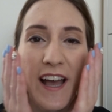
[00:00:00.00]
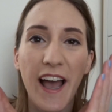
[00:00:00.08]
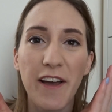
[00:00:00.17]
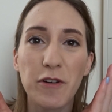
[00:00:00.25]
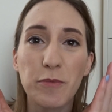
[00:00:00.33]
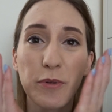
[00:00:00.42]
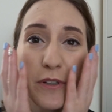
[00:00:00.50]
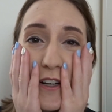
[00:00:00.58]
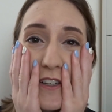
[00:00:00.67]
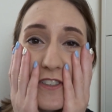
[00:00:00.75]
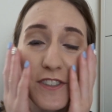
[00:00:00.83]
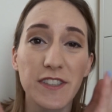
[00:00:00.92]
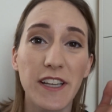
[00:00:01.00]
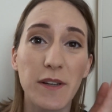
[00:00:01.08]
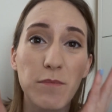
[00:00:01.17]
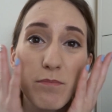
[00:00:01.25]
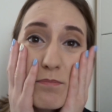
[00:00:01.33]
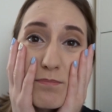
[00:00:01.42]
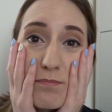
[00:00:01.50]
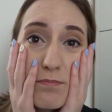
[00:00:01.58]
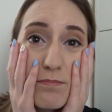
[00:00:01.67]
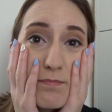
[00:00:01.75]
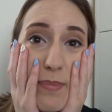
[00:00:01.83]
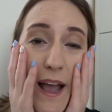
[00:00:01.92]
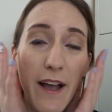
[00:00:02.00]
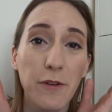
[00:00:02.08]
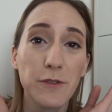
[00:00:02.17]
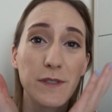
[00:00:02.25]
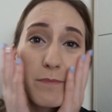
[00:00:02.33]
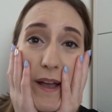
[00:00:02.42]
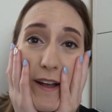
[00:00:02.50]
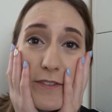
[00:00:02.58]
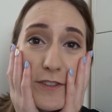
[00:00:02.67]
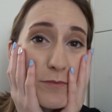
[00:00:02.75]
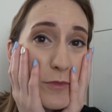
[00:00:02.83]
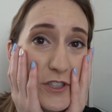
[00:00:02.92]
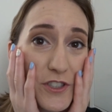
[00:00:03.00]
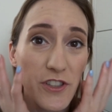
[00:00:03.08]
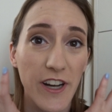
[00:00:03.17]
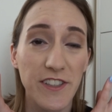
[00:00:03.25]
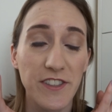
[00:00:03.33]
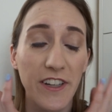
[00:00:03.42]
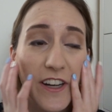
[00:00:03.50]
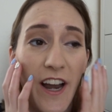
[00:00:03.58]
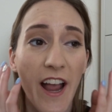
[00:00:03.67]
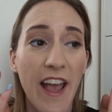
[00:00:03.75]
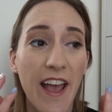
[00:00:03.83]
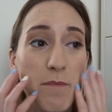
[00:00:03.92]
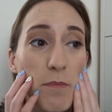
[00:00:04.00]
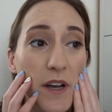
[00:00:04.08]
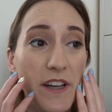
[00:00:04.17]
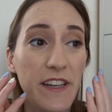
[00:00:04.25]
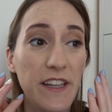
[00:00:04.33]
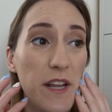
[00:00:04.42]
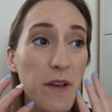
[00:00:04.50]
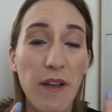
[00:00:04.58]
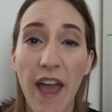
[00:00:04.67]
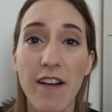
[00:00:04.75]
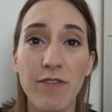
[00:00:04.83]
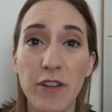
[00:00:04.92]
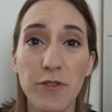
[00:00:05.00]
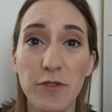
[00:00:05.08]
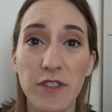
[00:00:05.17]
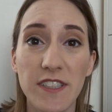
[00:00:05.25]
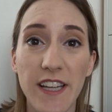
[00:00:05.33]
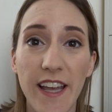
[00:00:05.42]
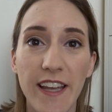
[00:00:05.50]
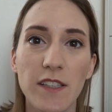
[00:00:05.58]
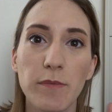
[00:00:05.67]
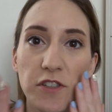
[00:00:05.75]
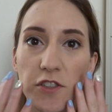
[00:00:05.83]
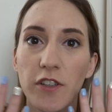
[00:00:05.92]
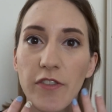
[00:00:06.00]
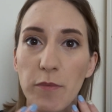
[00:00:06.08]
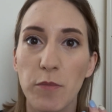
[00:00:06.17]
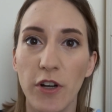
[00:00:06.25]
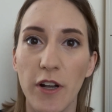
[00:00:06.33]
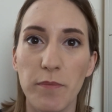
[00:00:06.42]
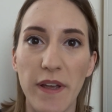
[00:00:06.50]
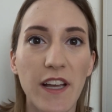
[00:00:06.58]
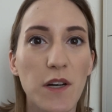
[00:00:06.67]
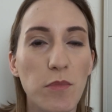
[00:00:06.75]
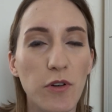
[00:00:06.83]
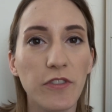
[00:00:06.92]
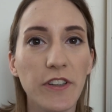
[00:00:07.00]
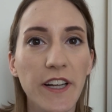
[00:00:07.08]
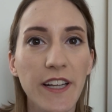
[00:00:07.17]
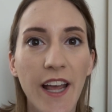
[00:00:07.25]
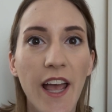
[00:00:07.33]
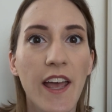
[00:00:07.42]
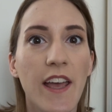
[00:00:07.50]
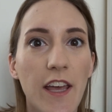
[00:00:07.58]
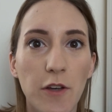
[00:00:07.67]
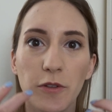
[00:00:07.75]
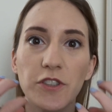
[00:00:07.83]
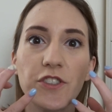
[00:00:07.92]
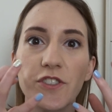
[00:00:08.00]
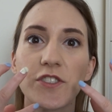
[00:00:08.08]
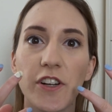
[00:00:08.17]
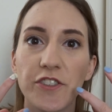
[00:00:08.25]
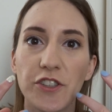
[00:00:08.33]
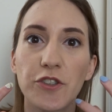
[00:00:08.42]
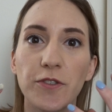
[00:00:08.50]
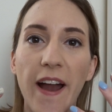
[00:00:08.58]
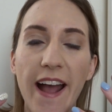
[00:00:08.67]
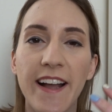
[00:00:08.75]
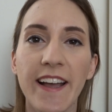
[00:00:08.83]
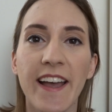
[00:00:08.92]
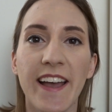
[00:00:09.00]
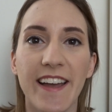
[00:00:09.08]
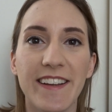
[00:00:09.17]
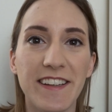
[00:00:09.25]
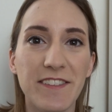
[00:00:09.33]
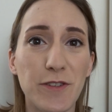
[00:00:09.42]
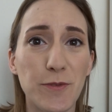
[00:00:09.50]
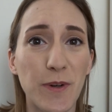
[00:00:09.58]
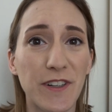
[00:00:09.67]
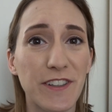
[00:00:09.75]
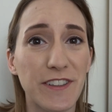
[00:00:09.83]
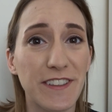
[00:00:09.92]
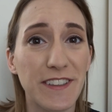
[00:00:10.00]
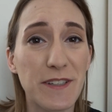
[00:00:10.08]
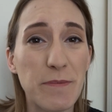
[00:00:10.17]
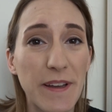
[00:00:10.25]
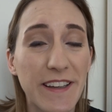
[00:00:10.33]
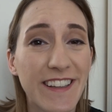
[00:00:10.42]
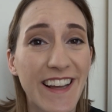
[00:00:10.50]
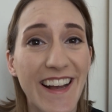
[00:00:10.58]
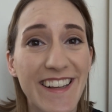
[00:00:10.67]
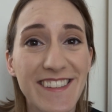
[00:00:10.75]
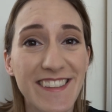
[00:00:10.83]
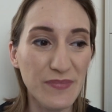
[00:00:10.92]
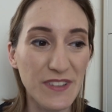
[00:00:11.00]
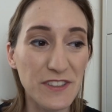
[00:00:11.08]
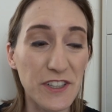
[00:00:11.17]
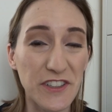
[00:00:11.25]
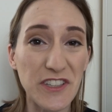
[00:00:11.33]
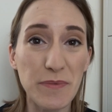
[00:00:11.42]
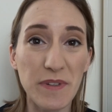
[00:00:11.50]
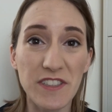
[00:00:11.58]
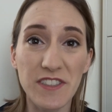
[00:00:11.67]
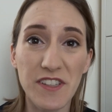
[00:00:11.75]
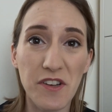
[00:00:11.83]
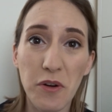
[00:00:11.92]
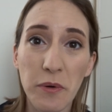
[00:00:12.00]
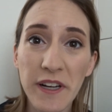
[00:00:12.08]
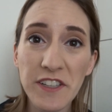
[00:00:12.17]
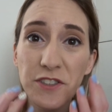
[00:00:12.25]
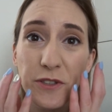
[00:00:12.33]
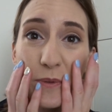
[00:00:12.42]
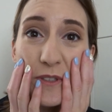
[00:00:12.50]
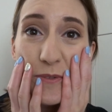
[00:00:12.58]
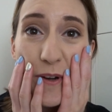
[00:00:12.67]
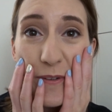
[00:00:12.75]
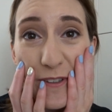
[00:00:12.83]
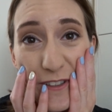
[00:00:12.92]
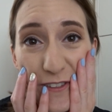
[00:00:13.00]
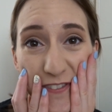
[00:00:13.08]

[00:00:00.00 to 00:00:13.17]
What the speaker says: I would put on just like pounds and pounds of moisturizer, but halfway through the day, especially if I put on makeup over it, it would just start to crack. And even one girl in my class turned to me and she said, "Oh, Rachel, what's wrong with your